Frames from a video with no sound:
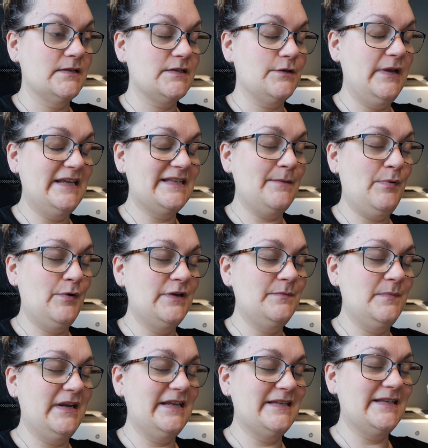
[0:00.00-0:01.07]
so his
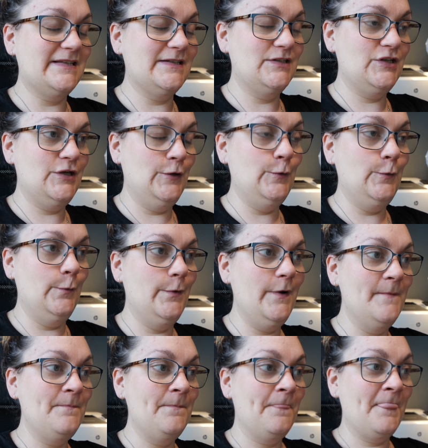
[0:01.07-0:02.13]
appointment is at 2.